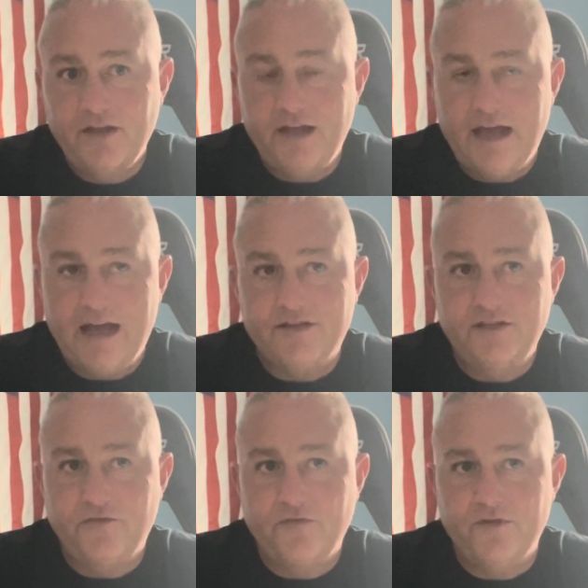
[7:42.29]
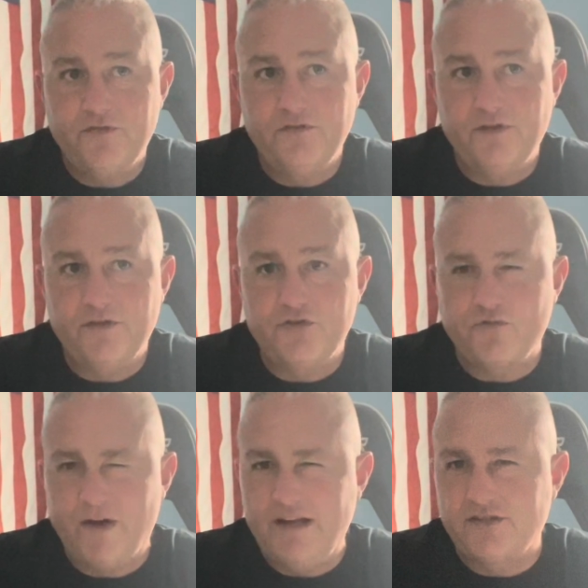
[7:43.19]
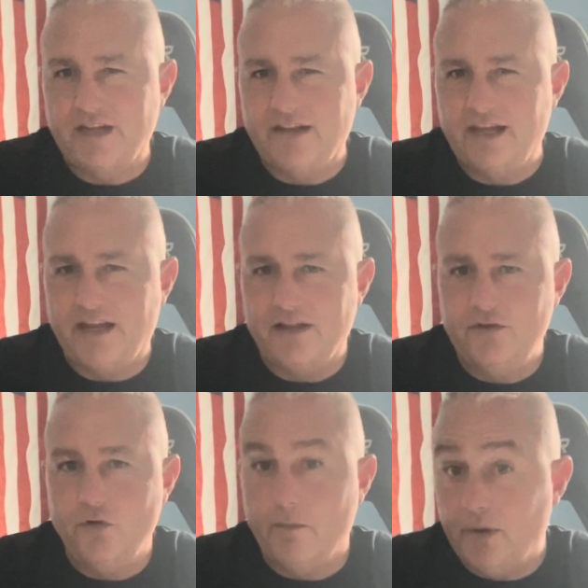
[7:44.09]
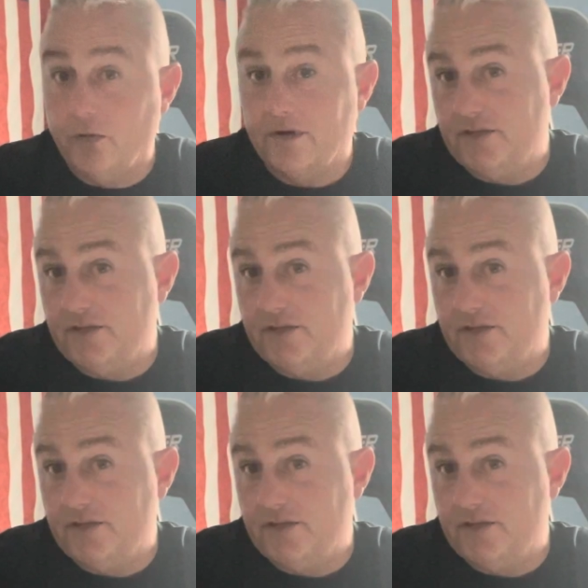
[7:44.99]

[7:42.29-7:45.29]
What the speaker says: has different traits that they can do, abilities,